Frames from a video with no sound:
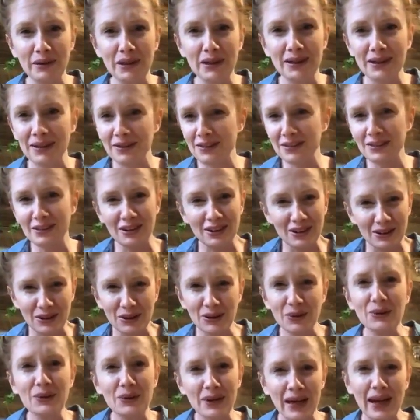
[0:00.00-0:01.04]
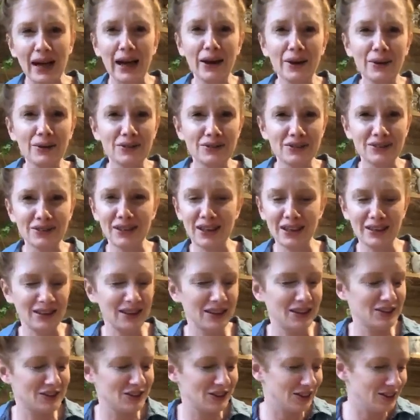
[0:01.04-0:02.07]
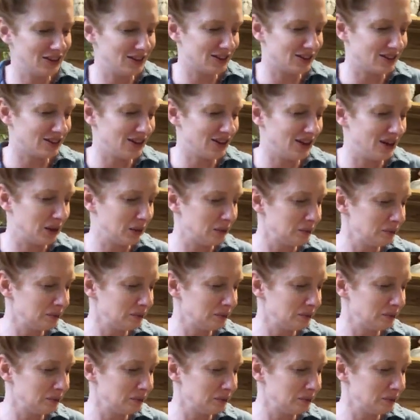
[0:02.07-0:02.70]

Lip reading: This is a new couch that they just got.